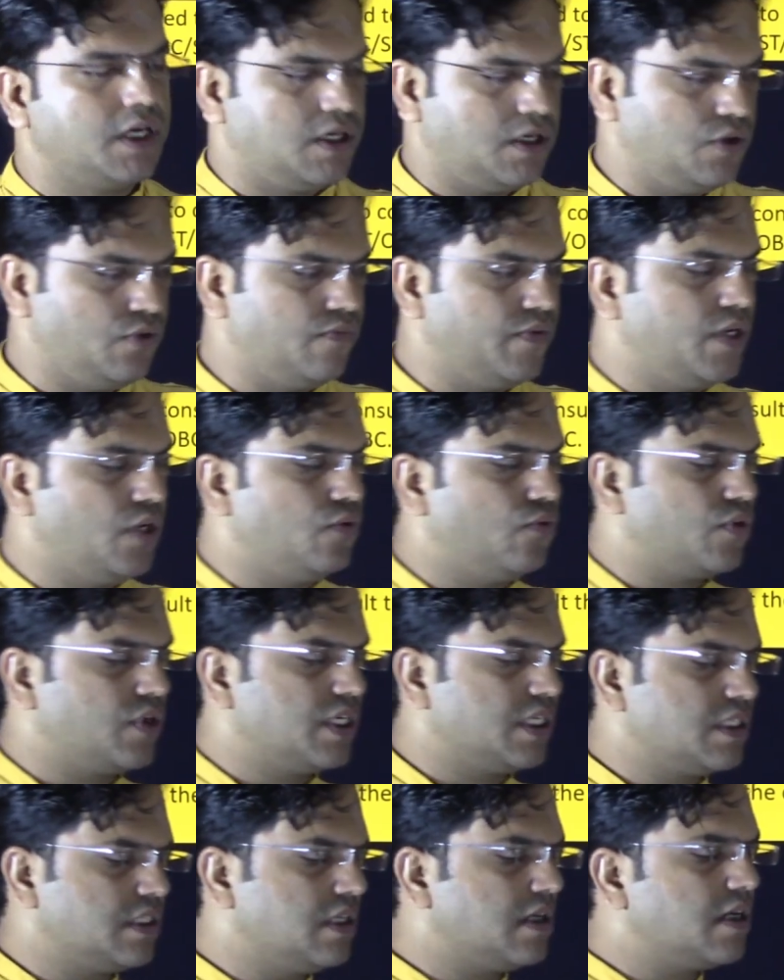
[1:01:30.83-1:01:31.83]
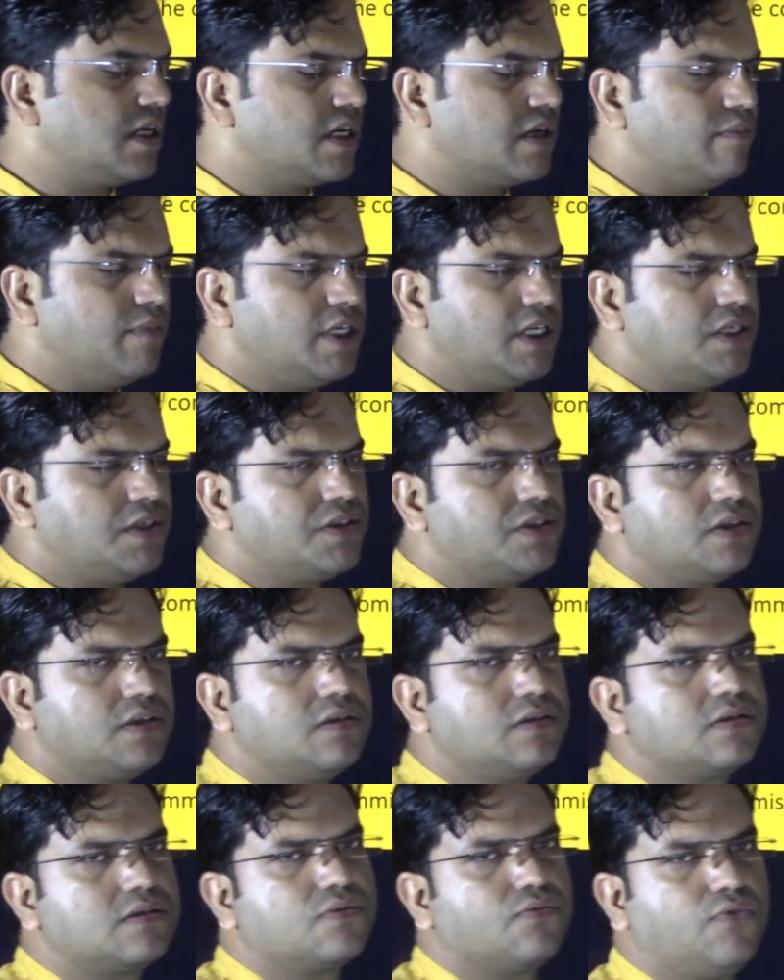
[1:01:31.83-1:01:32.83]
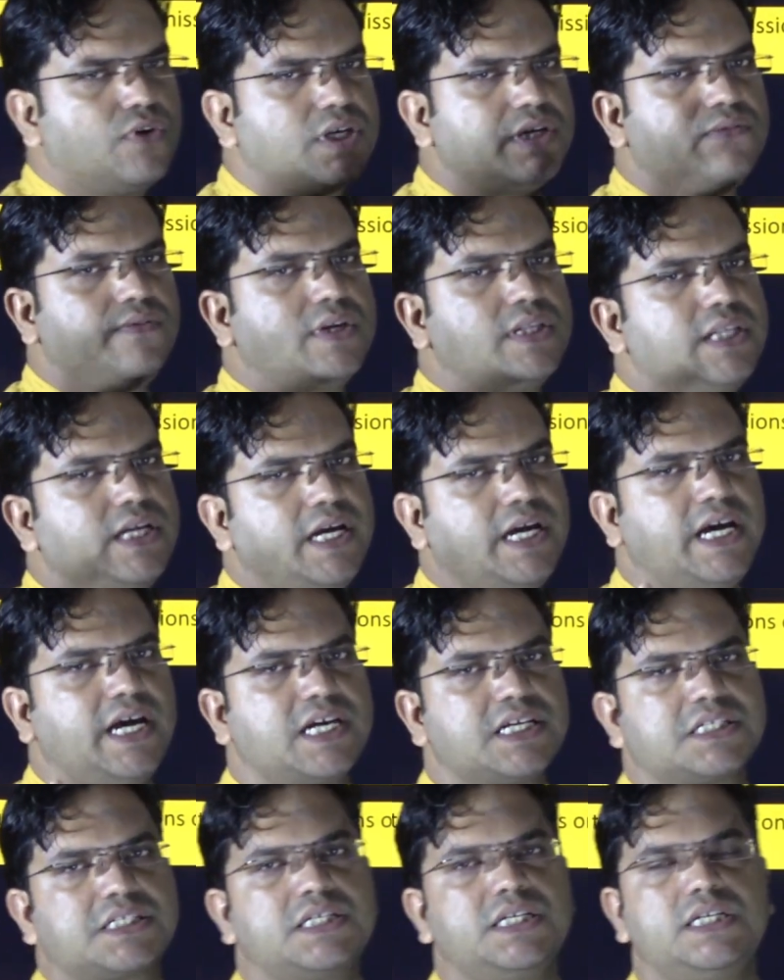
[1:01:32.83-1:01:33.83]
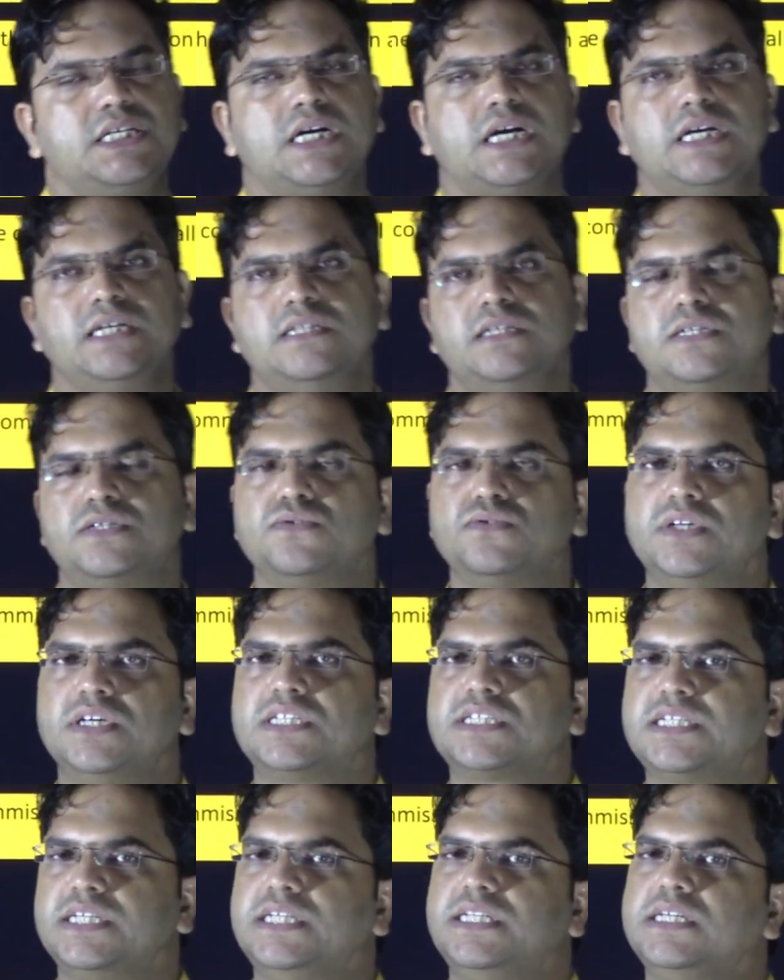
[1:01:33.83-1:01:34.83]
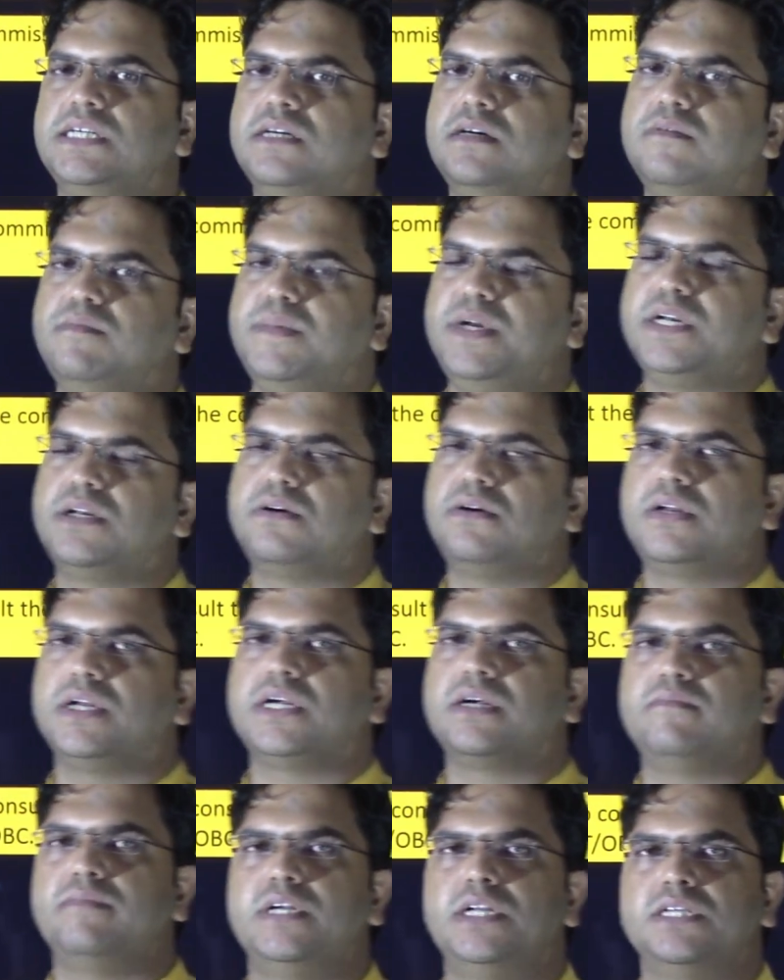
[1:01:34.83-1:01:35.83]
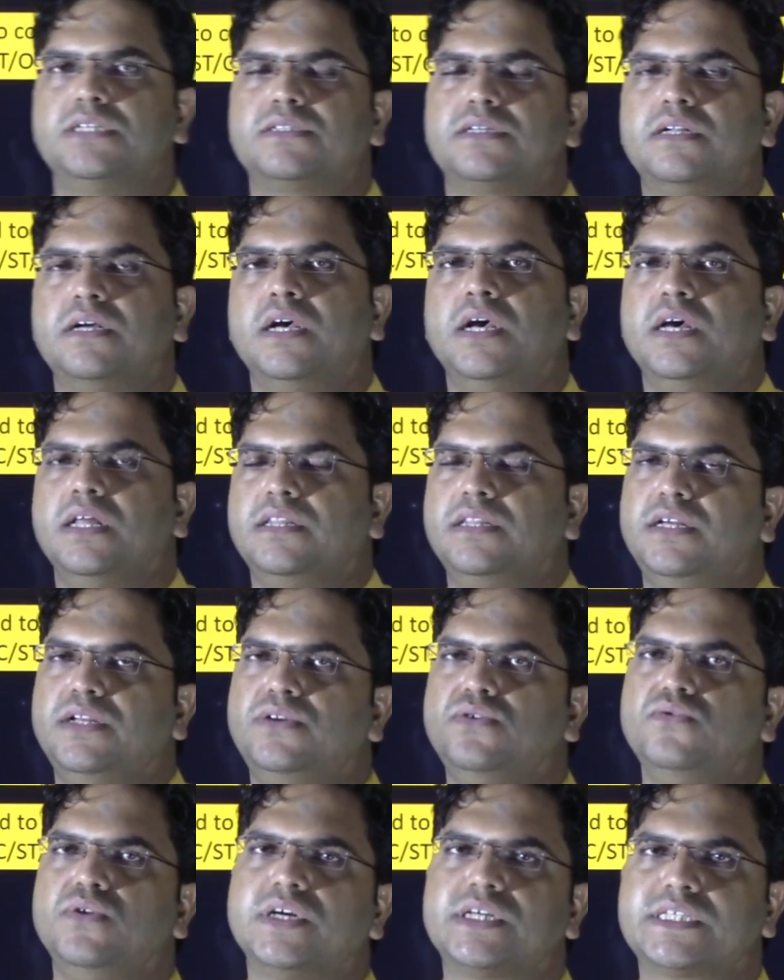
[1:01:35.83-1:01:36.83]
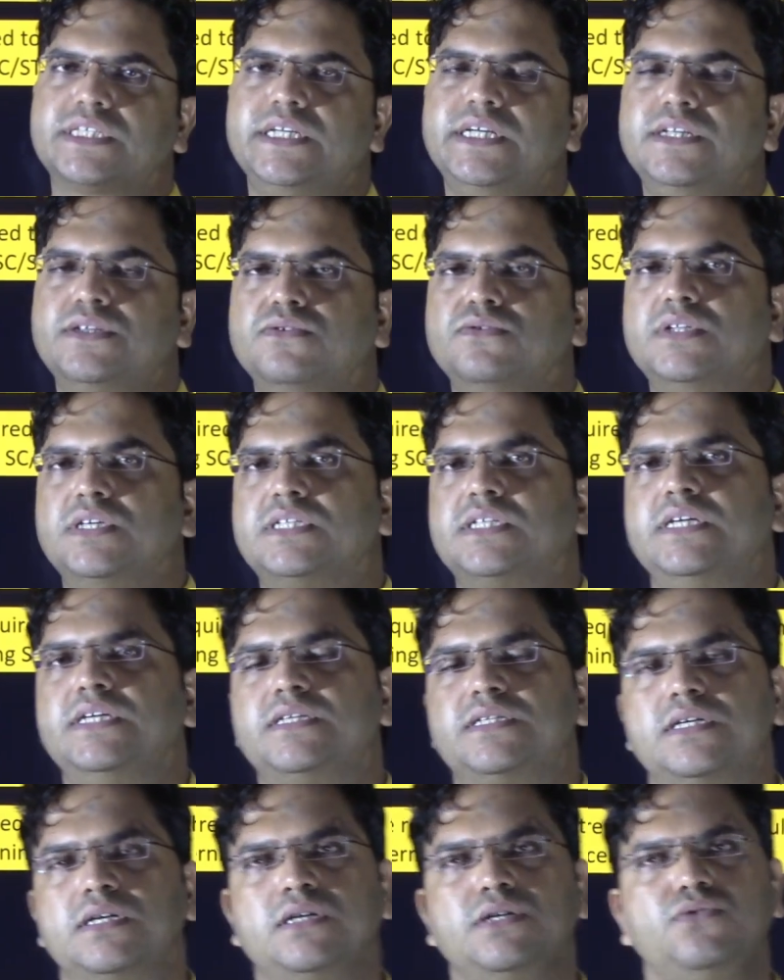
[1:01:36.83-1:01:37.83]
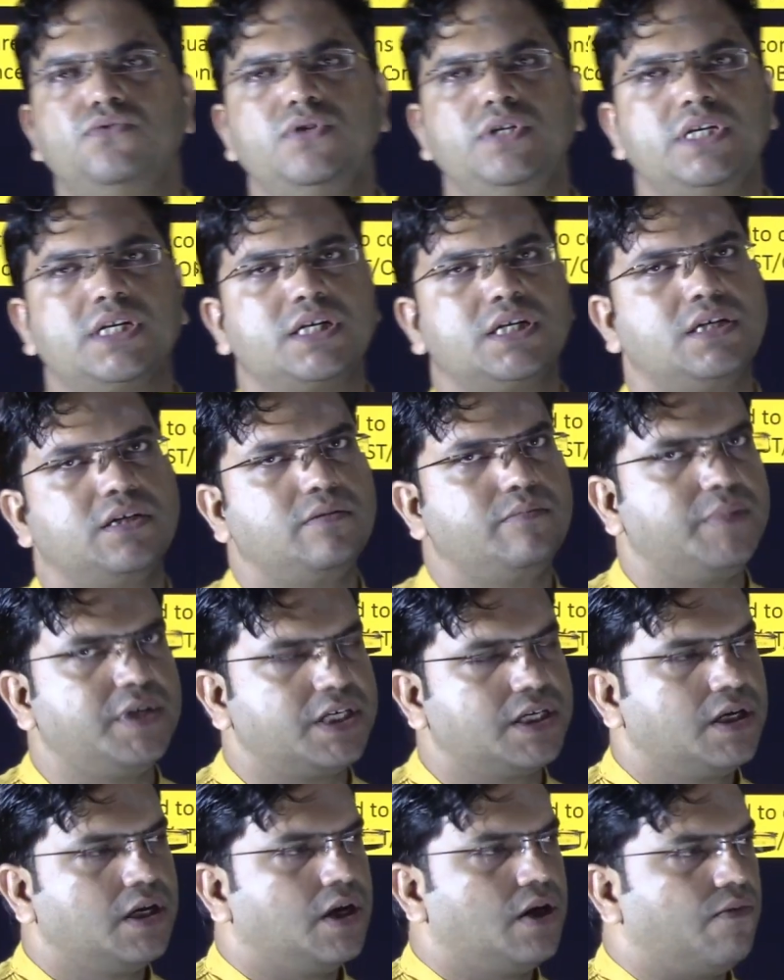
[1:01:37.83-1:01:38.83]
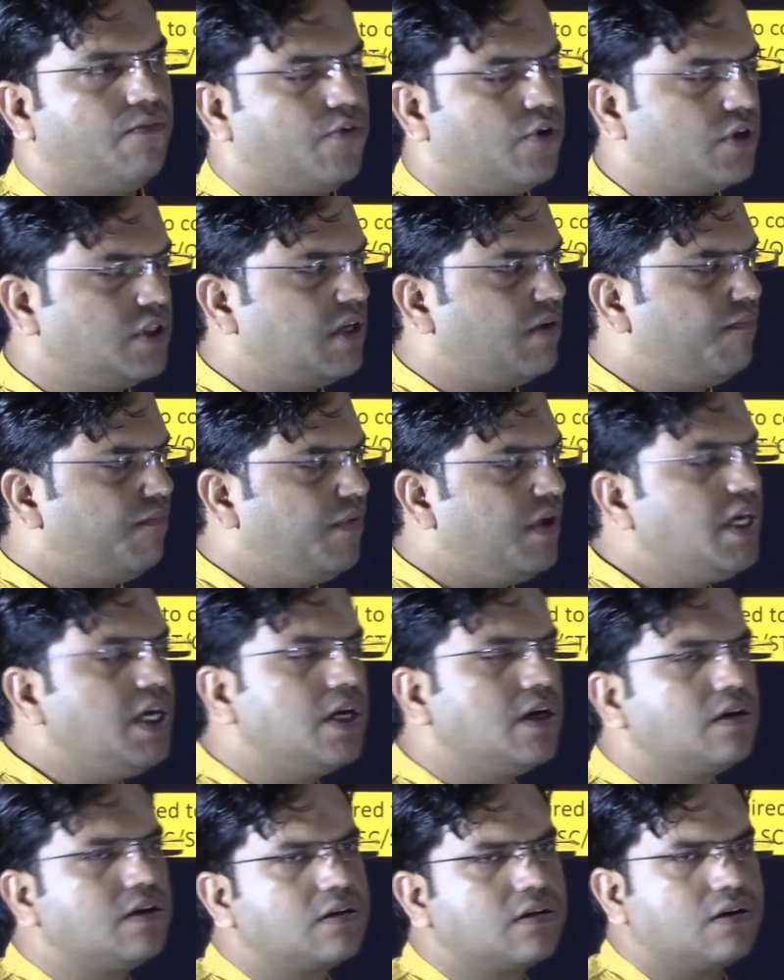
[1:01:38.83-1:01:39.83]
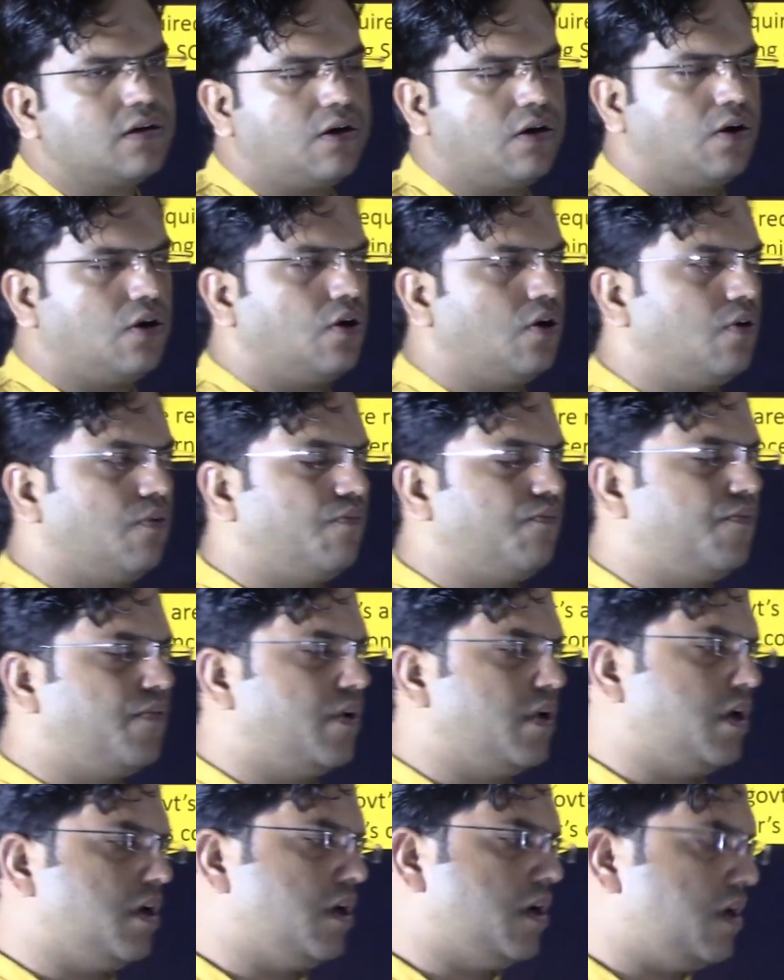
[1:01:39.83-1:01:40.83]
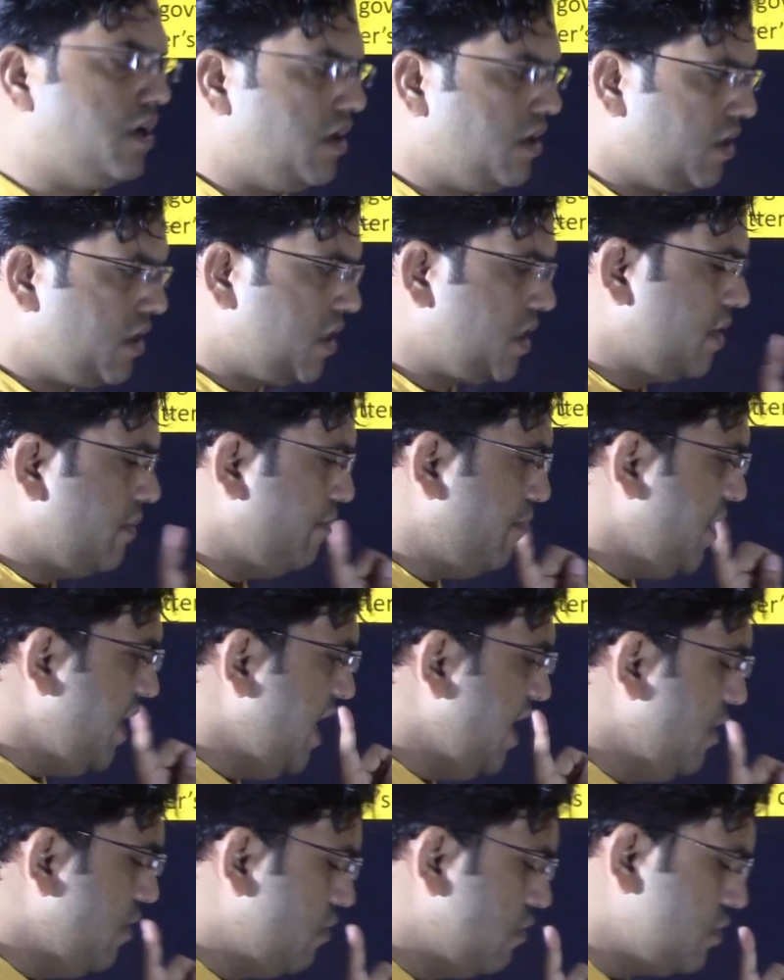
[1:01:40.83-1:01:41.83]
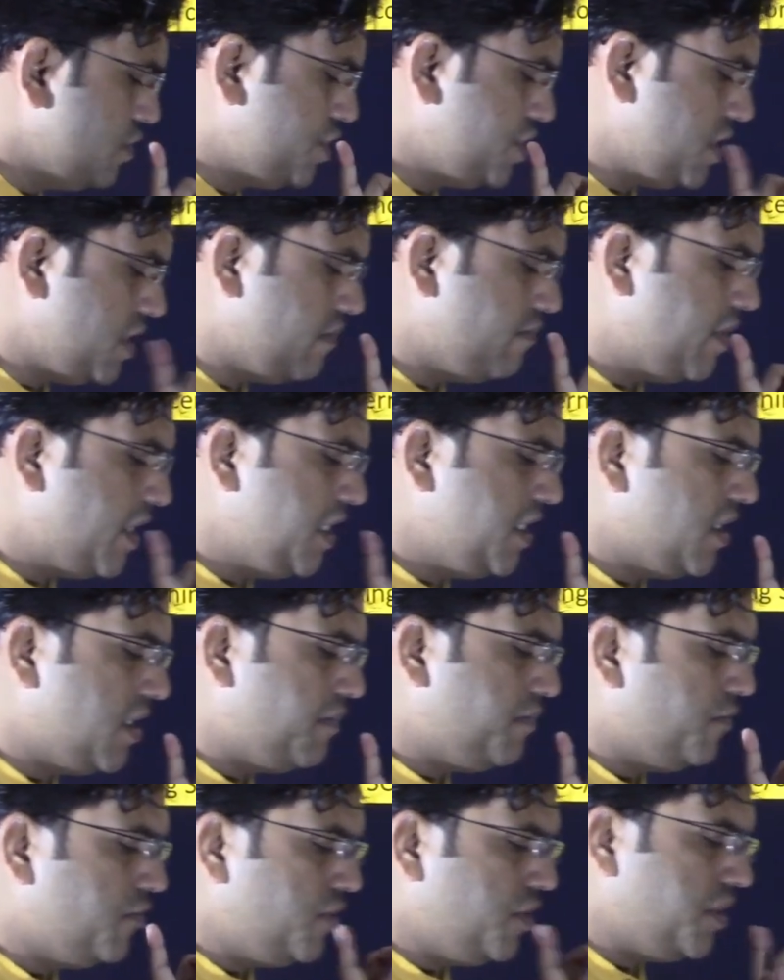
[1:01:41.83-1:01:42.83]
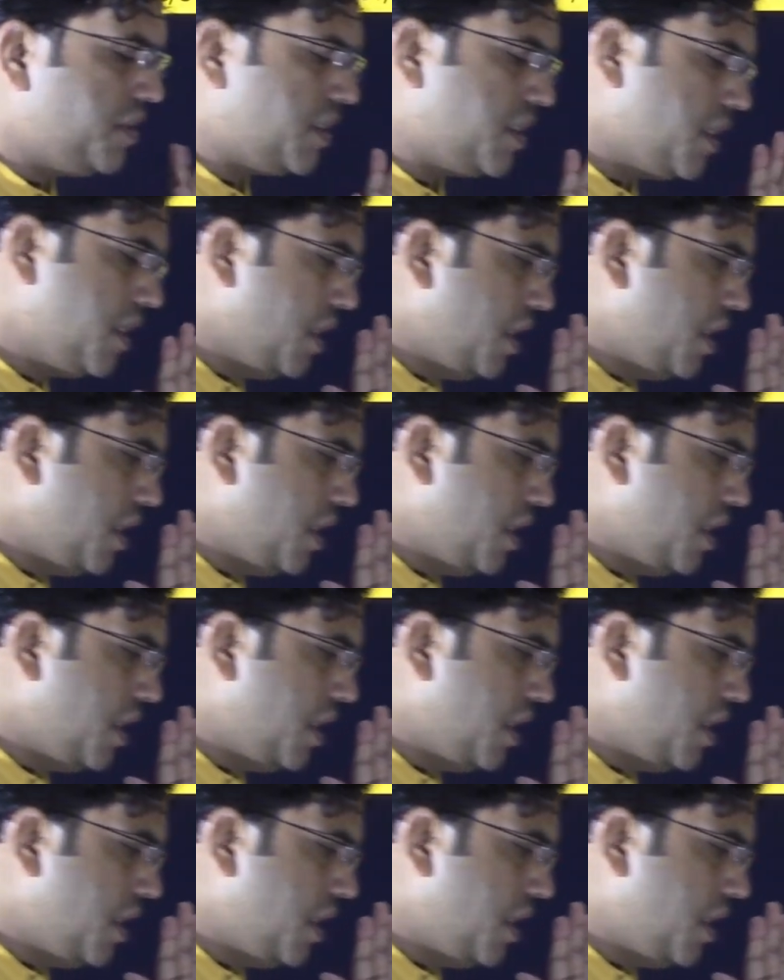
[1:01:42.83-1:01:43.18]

you will notice the recommendations, whatever they extend either to the state government or recommendation, they do extend to the central union government for the fear of being questioned by the opposition.